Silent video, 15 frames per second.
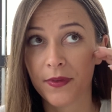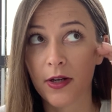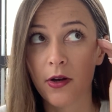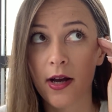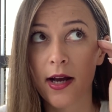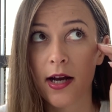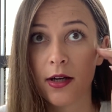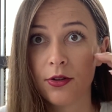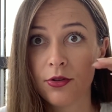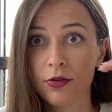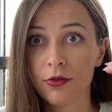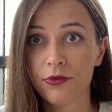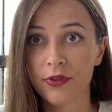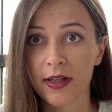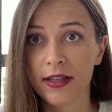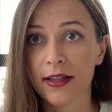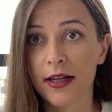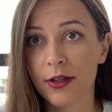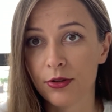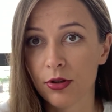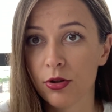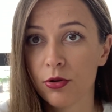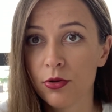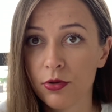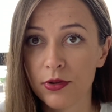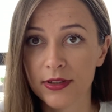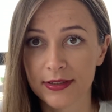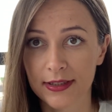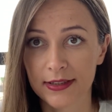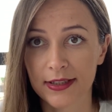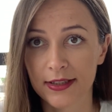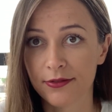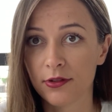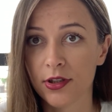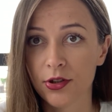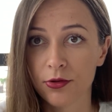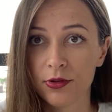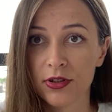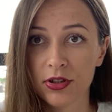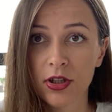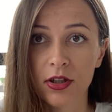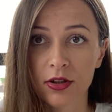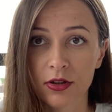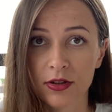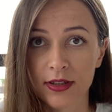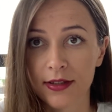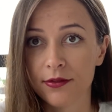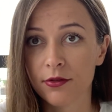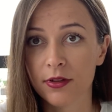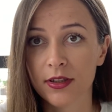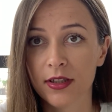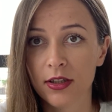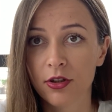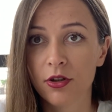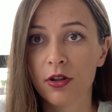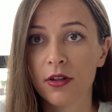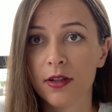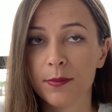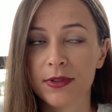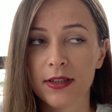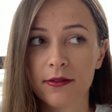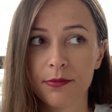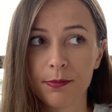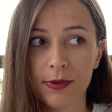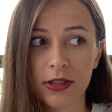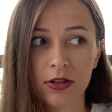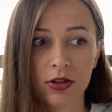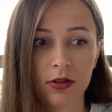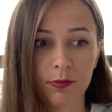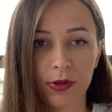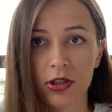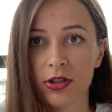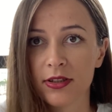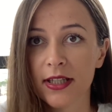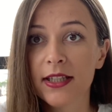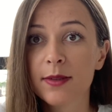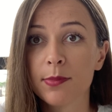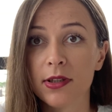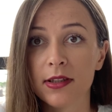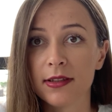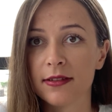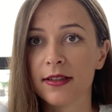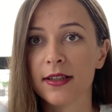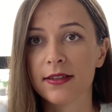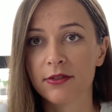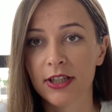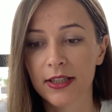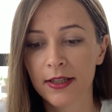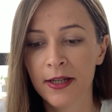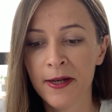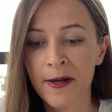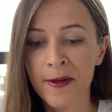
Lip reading: Now, how do you find out who is successful and who is not? Because everyone can call themselves Pinterest expert these days, right?